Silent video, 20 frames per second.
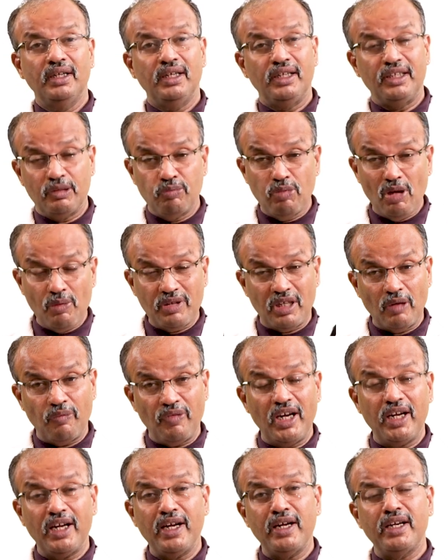It may be
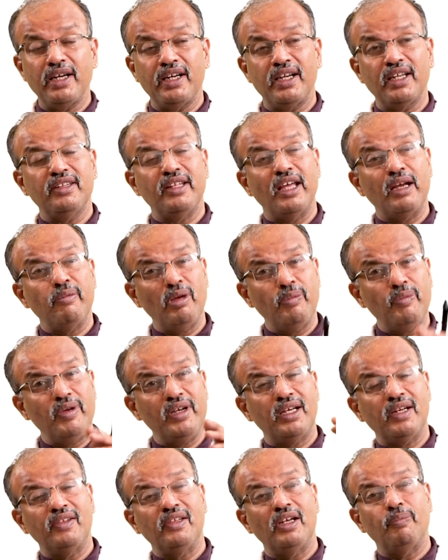separate entity, there may be
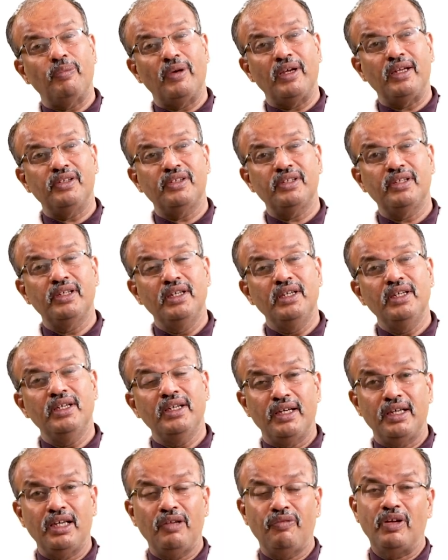internal piles
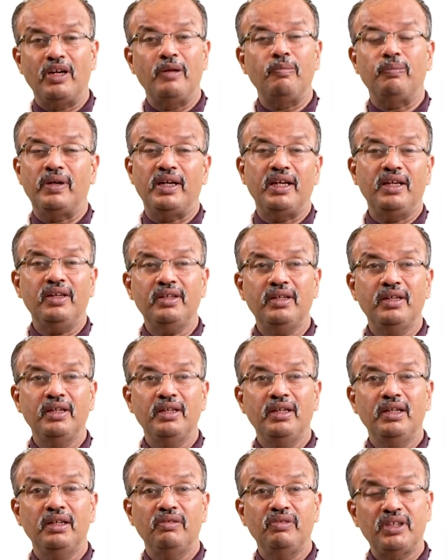in different place,
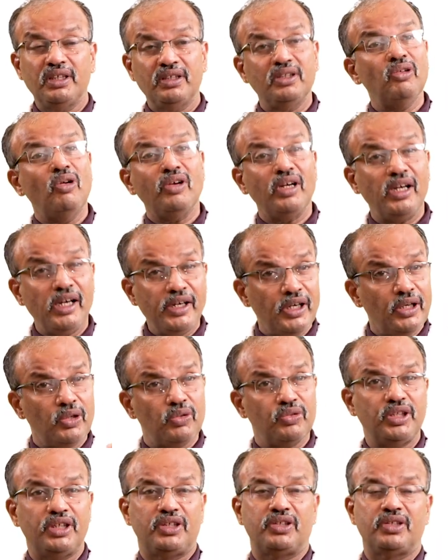which is not related
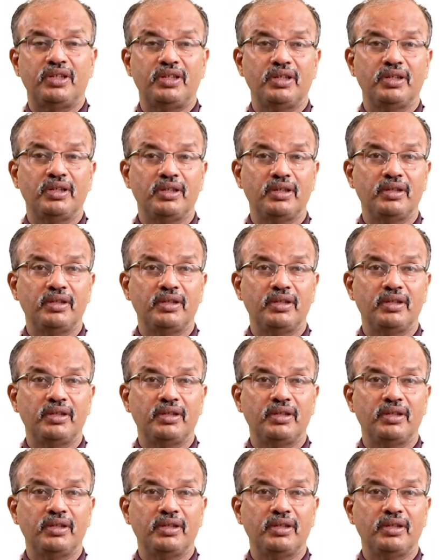to this.